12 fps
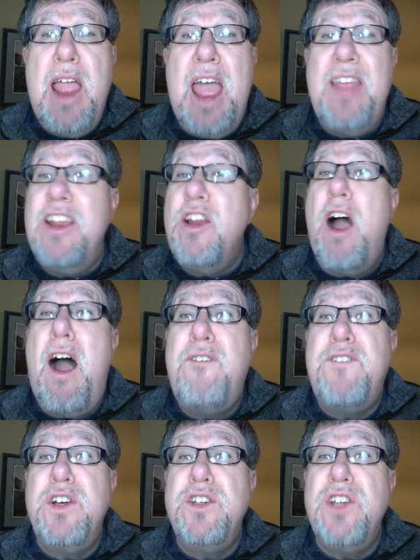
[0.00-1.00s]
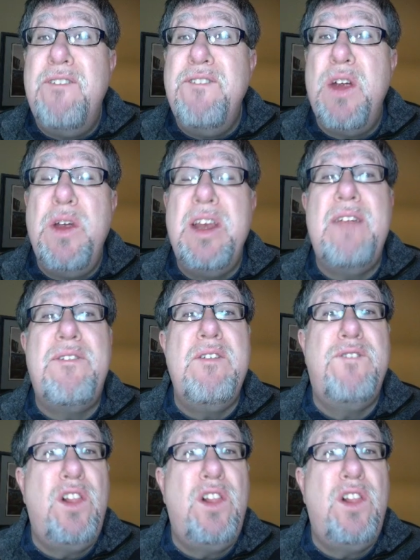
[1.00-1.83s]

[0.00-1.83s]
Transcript: And it offers a very different